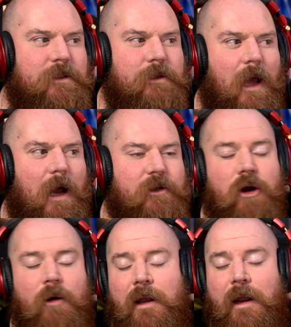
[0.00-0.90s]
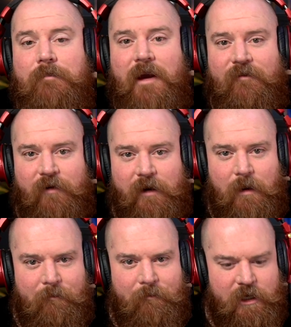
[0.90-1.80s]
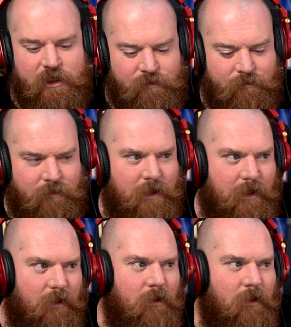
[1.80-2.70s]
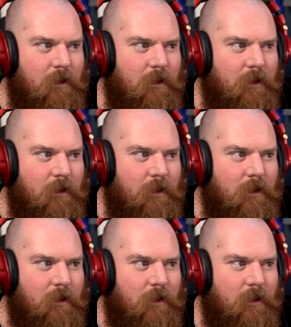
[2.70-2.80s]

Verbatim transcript: uh, Top Gun Maverick pitch meeting.